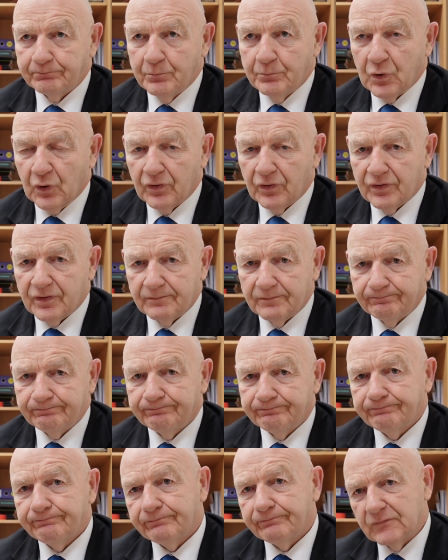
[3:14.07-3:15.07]
But
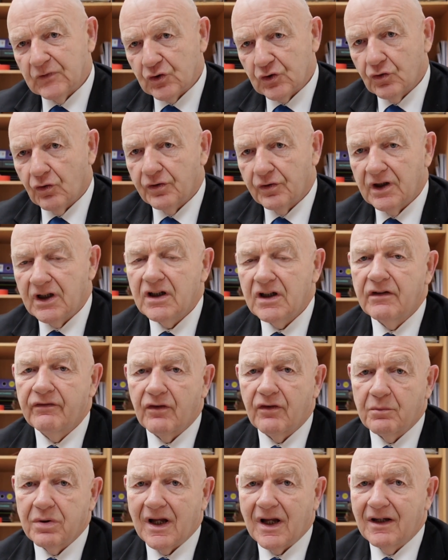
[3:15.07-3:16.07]
there's no need
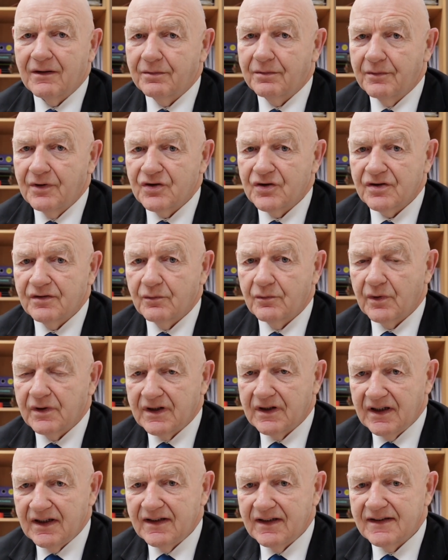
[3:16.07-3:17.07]
for planning permission
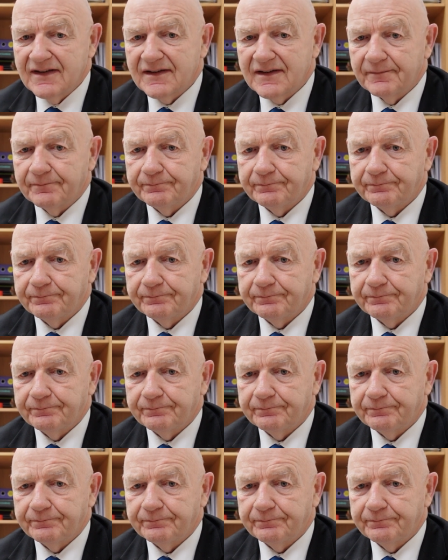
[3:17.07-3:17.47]
with these